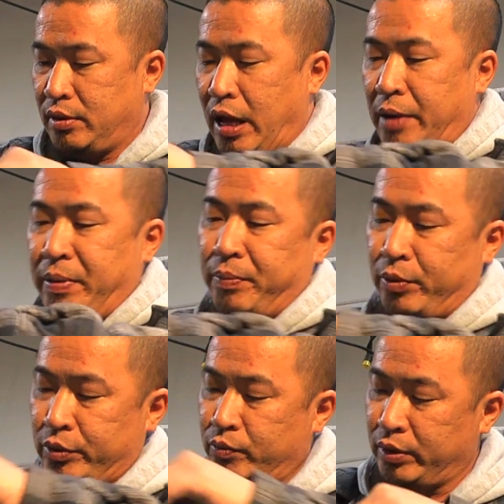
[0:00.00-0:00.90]
A lot of
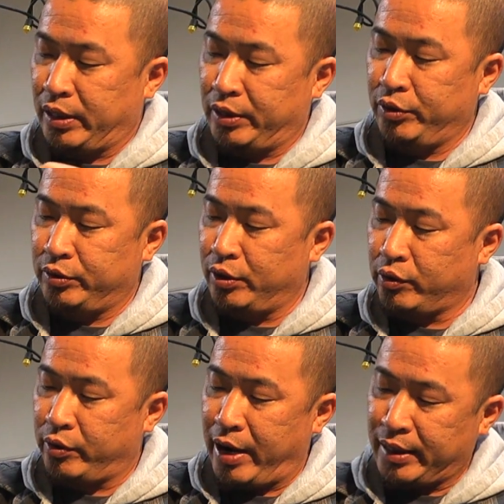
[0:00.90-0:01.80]
people, what they do, they'll
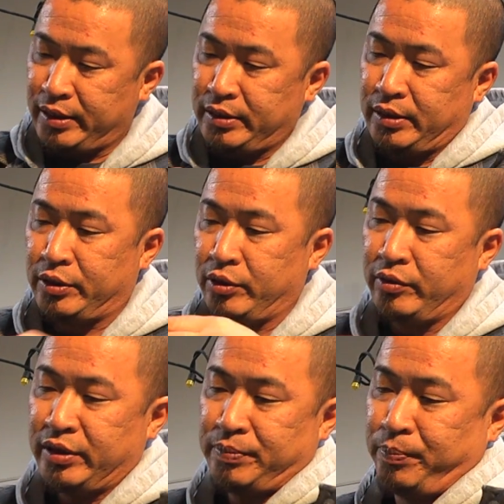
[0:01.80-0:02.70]
crank this until
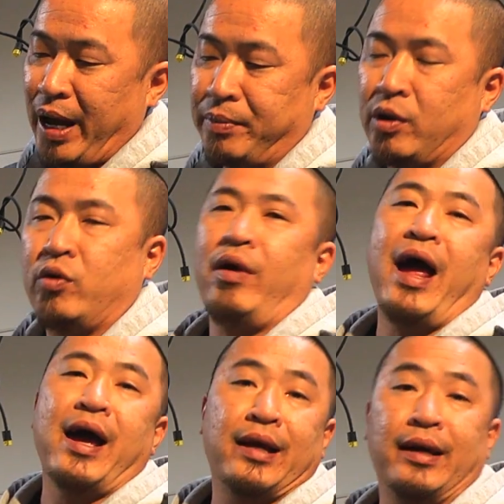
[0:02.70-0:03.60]
this pipe
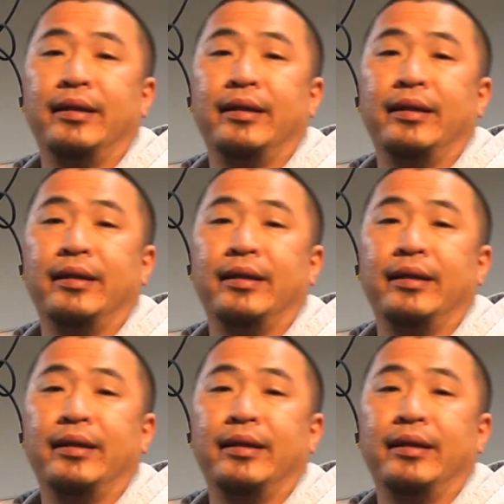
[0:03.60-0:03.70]
crack,